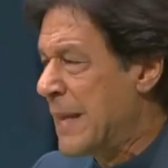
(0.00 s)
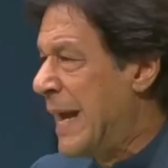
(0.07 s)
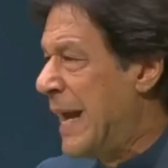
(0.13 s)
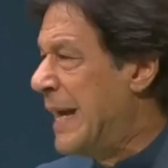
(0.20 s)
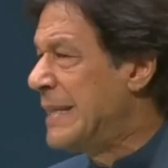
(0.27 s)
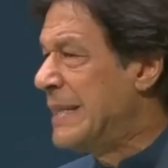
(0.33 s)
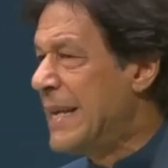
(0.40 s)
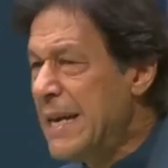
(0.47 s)

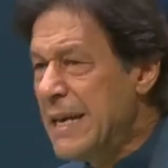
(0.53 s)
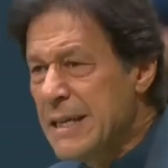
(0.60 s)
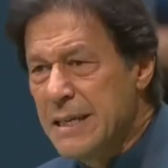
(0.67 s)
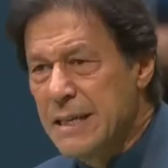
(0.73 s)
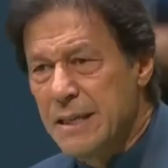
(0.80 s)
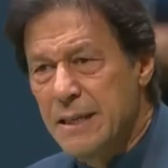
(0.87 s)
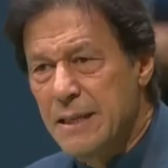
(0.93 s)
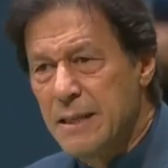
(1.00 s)
And
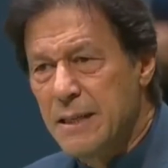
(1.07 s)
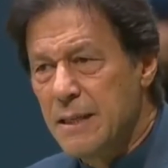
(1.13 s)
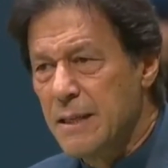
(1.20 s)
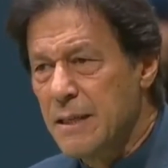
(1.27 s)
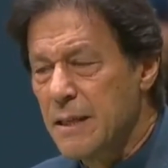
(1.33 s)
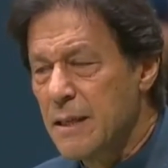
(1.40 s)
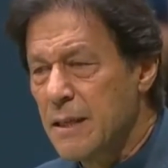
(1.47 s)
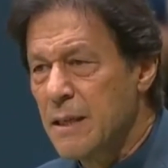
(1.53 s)
then
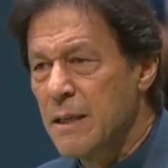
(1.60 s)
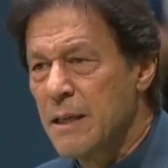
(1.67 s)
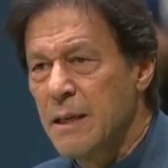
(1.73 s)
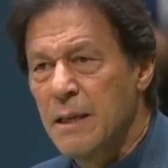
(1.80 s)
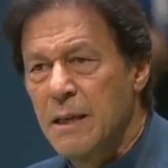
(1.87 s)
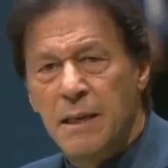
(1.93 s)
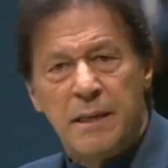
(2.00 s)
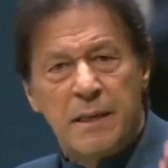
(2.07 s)

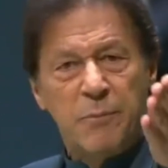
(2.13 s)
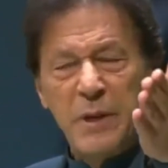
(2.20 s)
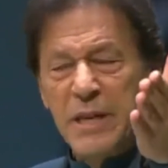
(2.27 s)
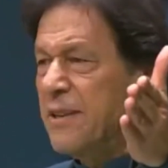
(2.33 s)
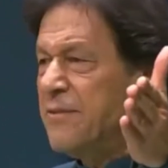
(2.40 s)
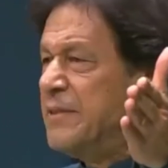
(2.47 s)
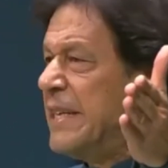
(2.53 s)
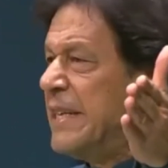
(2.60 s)
we'll
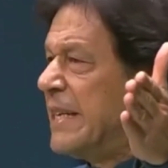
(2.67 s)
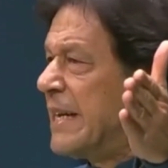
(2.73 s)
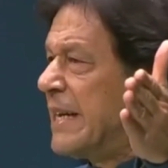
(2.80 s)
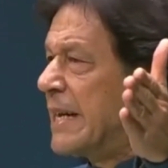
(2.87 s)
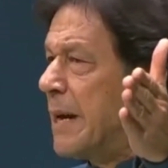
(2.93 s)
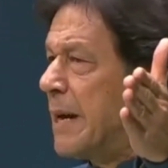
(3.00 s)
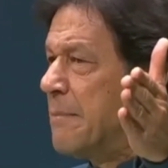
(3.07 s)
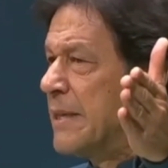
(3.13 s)
give the
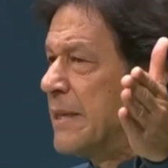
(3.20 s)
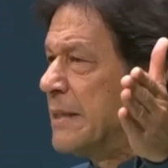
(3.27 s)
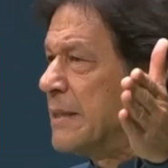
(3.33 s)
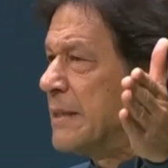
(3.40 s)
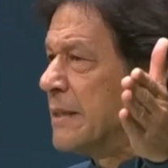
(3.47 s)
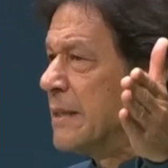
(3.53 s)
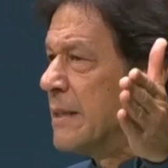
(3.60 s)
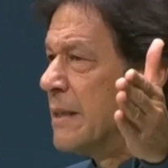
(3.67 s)
Indian government